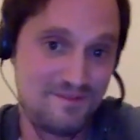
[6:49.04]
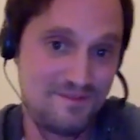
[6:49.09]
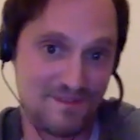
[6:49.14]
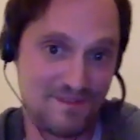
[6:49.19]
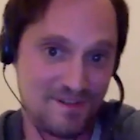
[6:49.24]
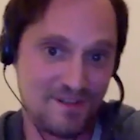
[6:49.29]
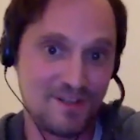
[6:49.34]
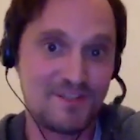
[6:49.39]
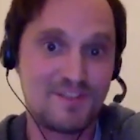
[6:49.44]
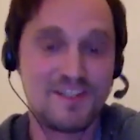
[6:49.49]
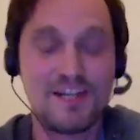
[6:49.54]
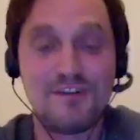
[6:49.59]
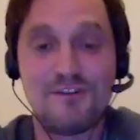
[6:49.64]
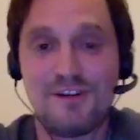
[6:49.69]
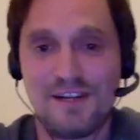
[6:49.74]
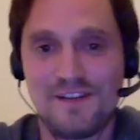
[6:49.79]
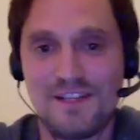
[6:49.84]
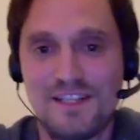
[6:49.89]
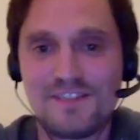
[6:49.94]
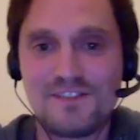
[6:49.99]

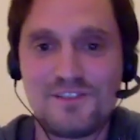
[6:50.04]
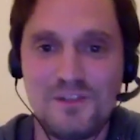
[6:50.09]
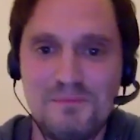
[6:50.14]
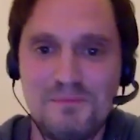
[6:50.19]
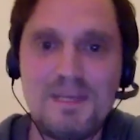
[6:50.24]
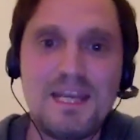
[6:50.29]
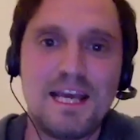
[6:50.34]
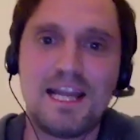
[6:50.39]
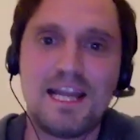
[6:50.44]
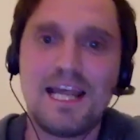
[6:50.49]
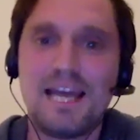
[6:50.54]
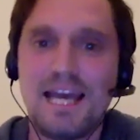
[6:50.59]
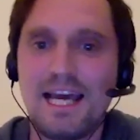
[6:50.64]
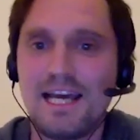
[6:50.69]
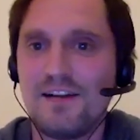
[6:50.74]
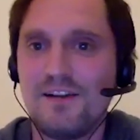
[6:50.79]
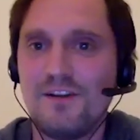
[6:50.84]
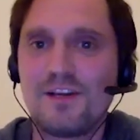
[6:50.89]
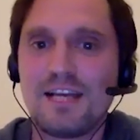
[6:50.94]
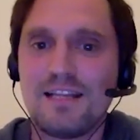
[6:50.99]
considering this to me. And I had
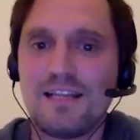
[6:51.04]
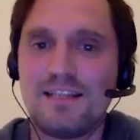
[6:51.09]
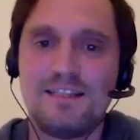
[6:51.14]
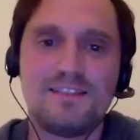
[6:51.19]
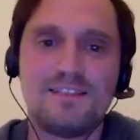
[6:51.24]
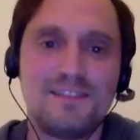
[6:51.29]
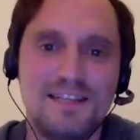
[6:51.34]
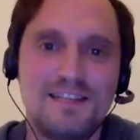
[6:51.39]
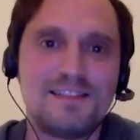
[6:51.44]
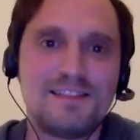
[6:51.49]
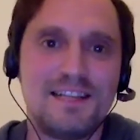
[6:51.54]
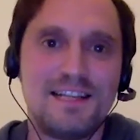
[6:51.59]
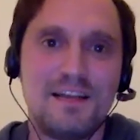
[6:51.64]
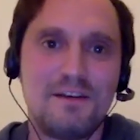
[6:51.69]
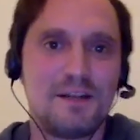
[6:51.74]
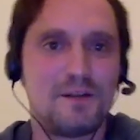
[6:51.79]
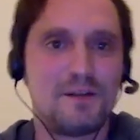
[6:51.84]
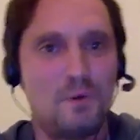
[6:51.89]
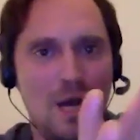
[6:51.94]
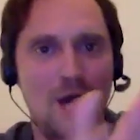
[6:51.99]
a look at these things, and I
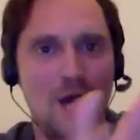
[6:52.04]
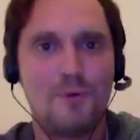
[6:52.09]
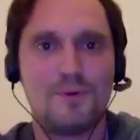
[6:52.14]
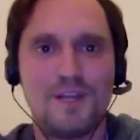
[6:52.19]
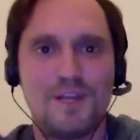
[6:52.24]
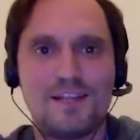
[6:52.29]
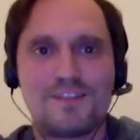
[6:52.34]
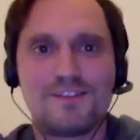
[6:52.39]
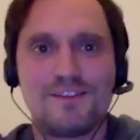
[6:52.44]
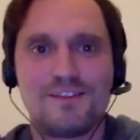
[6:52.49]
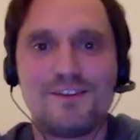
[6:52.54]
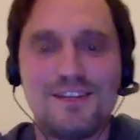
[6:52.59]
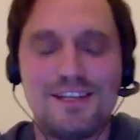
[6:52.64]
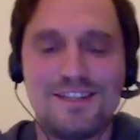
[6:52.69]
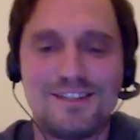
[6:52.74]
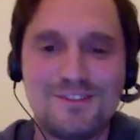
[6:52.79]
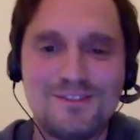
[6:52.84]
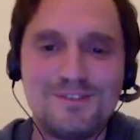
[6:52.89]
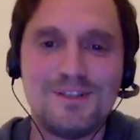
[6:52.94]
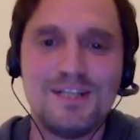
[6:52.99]
thought, wow, that's looking
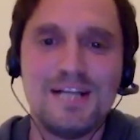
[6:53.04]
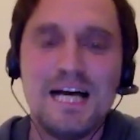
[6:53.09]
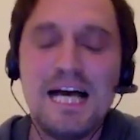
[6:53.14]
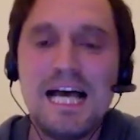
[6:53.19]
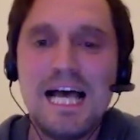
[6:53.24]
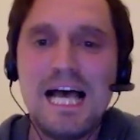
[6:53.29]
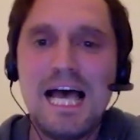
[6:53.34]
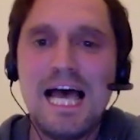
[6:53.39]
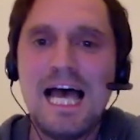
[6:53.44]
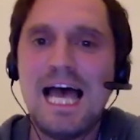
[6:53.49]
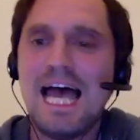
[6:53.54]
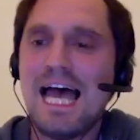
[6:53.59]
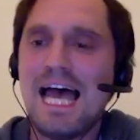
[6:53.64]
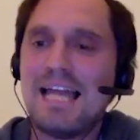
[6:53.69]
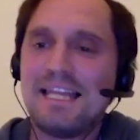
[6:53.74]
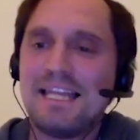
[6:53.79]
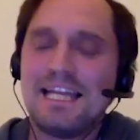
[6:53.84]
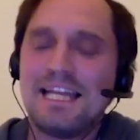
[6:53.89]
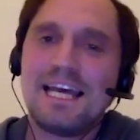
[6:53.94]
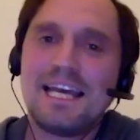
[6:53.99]
cool.
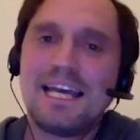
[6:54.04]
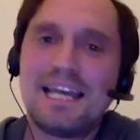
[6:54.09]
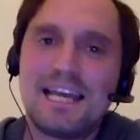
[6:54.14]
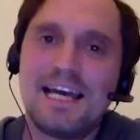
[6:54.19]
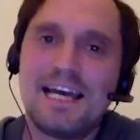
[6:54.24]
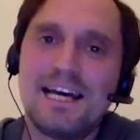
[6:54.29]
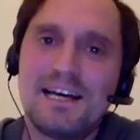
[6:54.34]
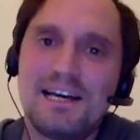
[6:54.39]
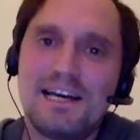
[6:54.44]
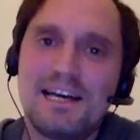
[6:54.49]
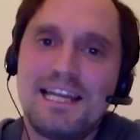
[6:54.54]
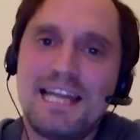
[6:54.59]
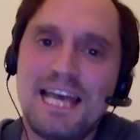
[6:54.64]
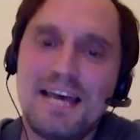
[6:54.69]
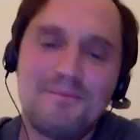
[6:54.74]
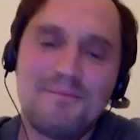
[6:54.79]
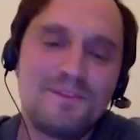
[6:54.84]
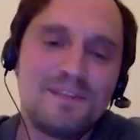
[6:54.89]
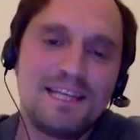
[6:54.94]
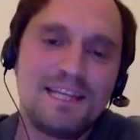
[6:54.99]
And then it
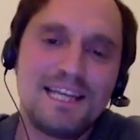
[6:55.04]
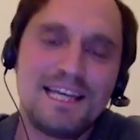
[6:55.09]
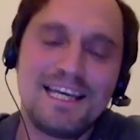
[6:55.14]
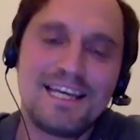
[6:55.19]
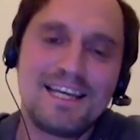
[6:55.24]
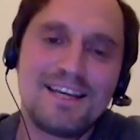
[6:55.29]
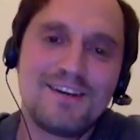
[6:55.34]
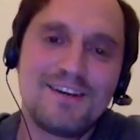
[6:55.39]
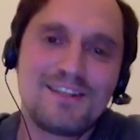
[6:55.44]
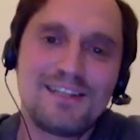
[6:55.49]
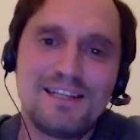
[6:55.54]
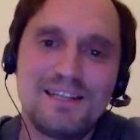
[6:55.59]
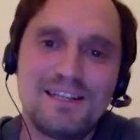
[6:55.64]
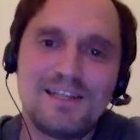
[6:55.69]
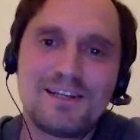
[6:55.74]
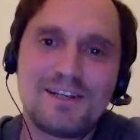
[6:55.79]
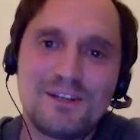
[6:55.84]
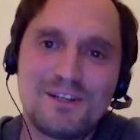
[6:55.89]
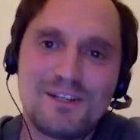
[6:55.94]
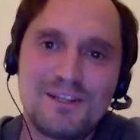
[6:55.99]
happened that I got
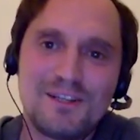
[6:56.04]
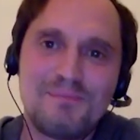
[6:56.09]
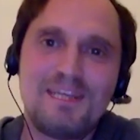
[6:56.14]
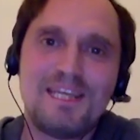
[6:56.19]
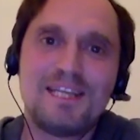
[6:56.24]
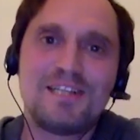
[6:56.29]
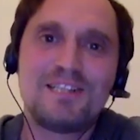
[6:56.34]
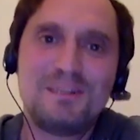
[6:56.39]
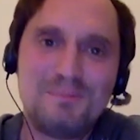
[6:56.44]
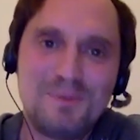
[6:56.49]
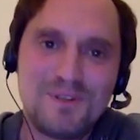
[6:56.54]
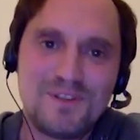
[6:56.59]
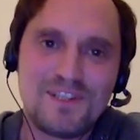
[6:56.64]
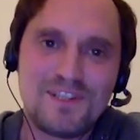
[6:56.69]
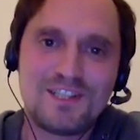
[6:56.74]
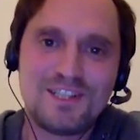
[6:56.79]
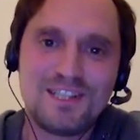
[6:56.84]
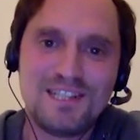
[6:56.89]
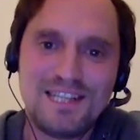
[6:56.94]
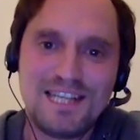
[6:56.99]
a PhD
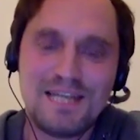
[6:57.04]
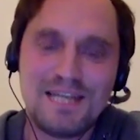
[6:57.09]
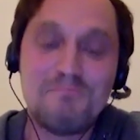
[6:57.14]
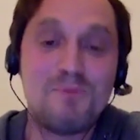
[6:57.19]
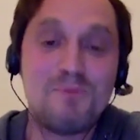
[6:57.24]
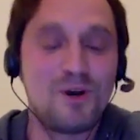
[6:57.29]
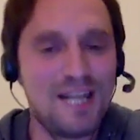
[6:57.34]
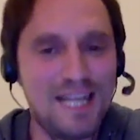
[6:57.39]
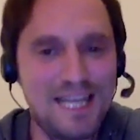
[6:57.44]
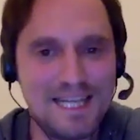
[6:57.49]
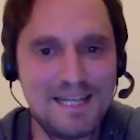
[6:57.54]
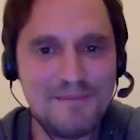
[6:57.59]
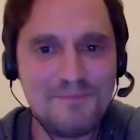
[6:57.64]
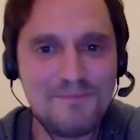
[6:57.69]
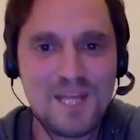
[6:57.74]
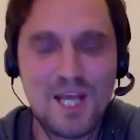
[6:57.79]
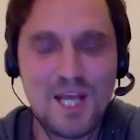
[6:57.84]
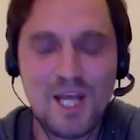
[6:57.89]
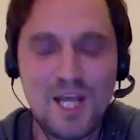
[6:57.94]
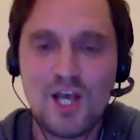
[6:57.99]
position in Berlin.
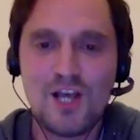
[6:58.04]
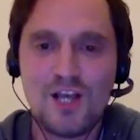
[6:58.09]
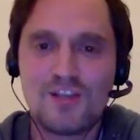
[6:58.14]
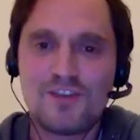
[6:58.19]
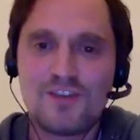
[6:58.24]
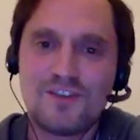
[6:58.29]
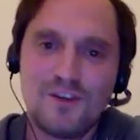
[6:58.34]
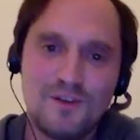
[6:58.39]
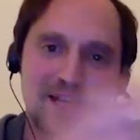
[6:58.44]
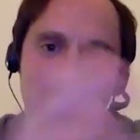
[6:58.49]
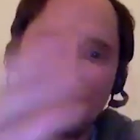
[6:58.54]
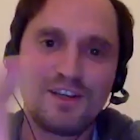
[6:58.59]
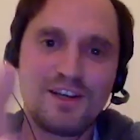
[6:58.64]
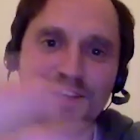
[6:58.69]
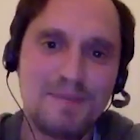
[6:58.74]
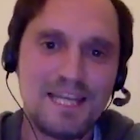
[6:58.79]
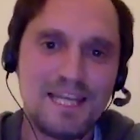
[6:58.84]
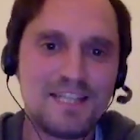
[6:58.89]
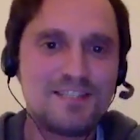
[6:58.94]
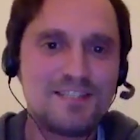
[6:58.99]
So then the
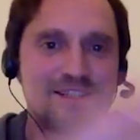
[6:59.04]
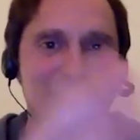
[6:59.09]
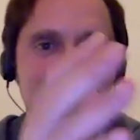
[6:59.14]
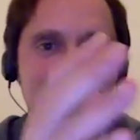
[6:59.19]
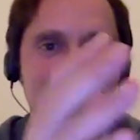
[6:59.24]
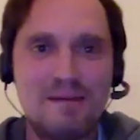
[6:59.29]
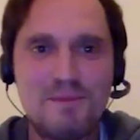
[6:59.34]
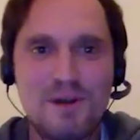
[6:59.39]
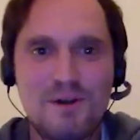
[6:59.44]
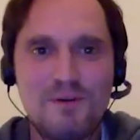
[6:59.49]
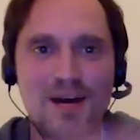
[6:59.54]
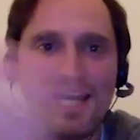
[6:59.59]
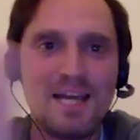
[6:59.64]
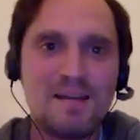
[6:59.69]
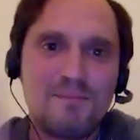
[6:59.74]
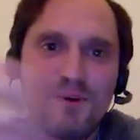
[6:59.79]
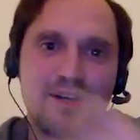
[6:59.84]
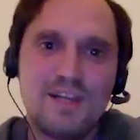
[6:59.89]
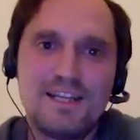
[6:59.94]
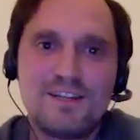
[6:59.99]
combination of MRI and
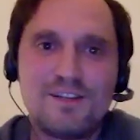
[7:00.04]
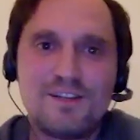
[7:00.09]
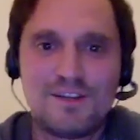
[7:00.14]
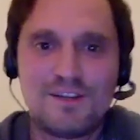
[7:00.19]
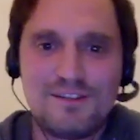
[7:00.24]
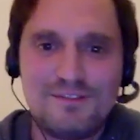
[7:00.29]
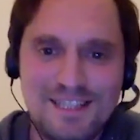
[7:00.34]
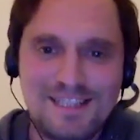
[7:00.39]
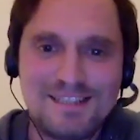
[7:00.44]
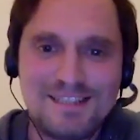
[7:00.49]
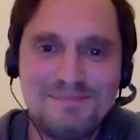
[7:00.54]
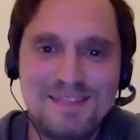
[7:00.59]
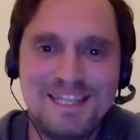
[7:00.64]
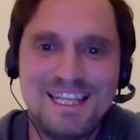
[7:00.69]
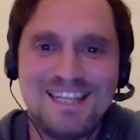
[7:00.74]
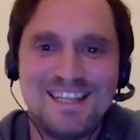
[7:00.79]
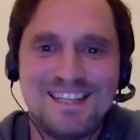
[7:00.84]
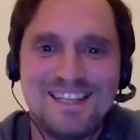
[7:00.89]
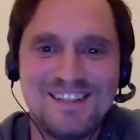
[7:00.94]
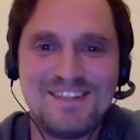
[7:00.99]
Berlin convinced me
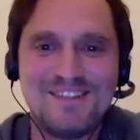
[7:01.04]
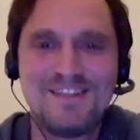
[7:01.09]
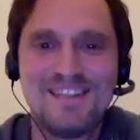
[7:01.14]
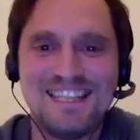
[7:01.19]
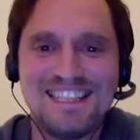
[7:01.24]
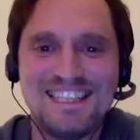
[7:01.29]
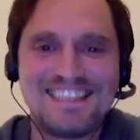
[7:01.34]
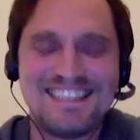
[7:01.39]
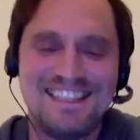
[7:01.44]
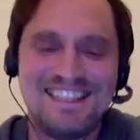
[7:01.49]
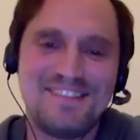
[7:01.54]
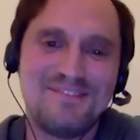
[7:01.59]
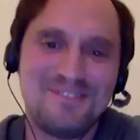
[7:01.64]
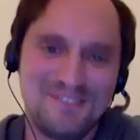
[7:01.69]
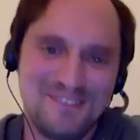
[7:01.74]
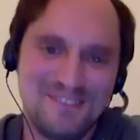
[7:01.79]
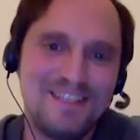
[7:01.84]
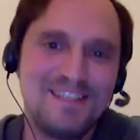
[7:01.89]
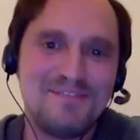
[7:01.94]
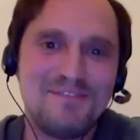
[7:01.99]
to do this in
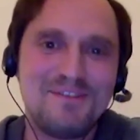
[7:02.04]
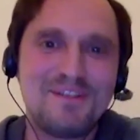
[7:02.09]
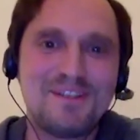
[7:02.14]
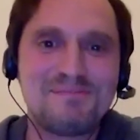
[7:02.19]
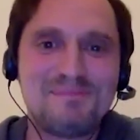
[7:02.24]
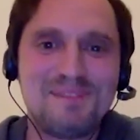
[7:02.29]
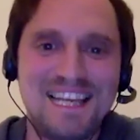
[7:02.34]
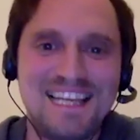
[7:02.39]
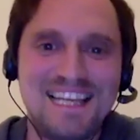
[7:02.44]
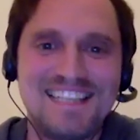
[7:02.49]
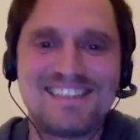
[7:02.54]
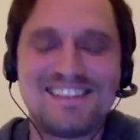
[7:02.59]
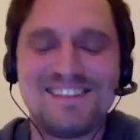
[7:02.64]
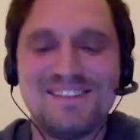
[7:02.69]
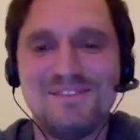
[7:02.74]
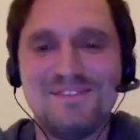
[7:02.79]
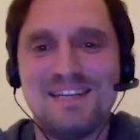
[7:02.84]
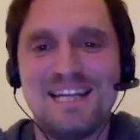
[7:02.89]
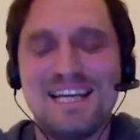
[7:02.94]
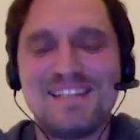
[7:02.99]
the first place
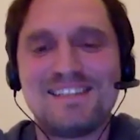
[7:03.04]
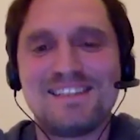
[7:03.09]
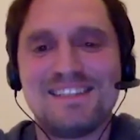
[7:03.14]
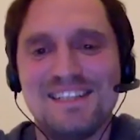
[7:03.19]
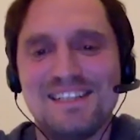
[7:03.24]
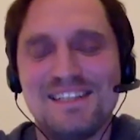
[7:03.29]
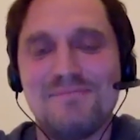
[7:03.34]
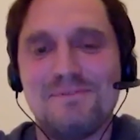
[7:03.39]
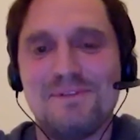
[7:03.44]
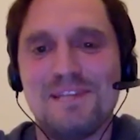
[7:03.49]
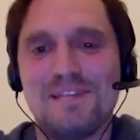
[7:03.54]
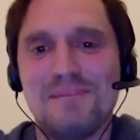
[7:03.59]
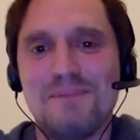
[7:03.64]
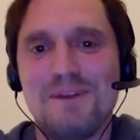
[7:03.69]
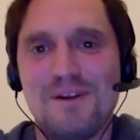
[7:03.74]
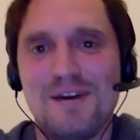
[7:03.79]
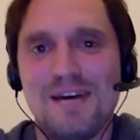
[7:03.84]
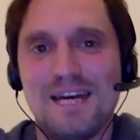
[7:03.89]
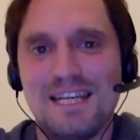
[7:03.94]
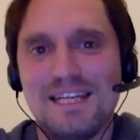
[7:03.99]
when I started with
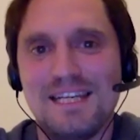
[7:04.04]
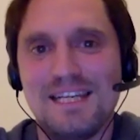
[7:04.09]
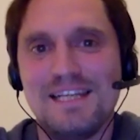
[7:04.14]
MRI